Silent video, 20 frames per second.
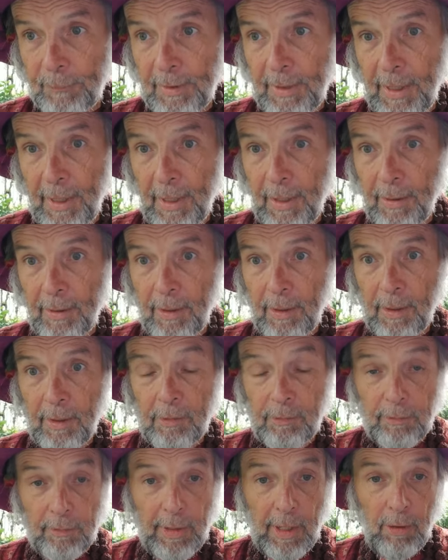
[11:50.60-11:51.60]

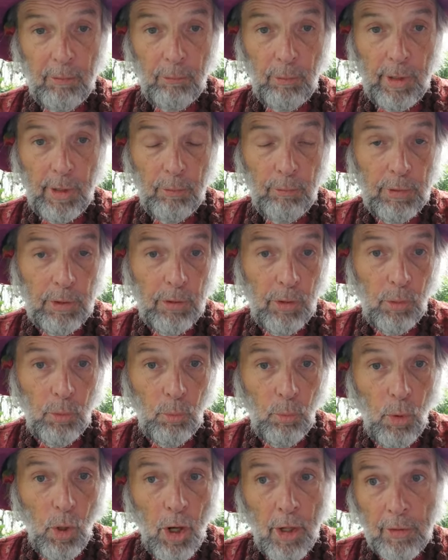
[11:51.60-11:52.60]
That way we don't
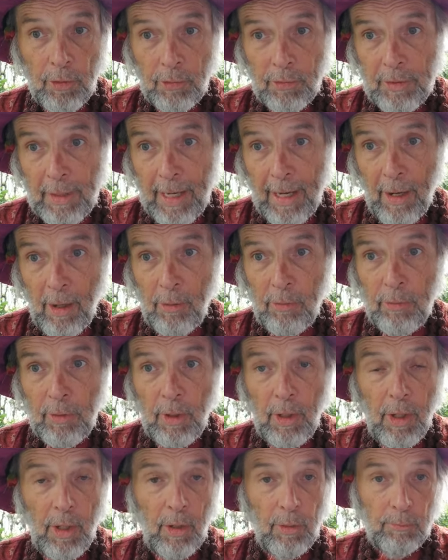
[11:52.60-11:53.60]
water down
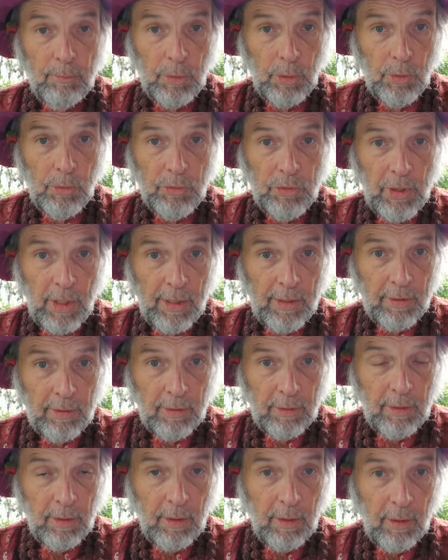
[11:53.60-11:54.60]
our
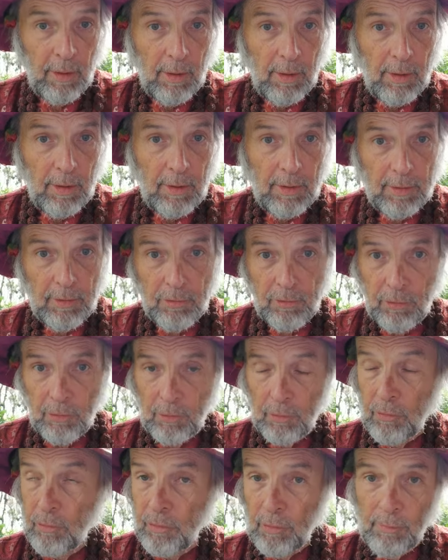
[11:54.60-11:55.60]
mutated
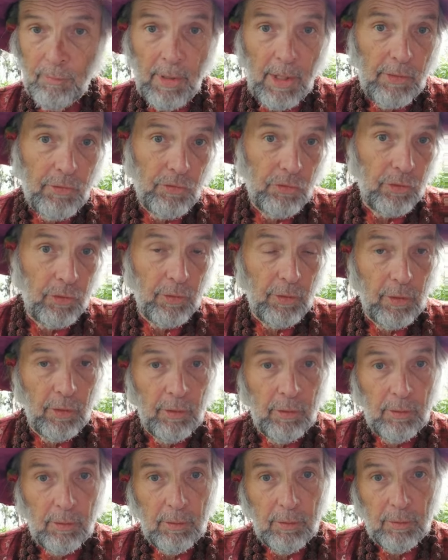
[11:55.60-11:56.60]

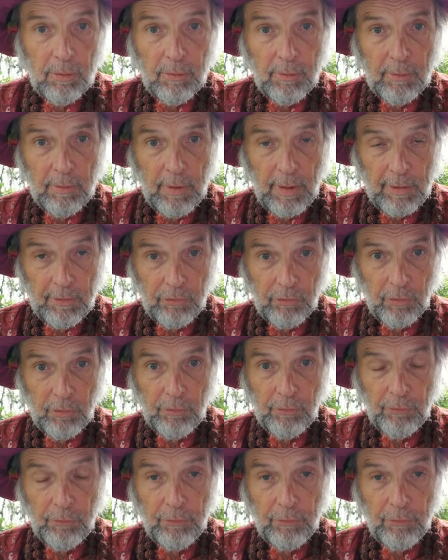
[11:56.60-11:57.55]
interdimensional natures.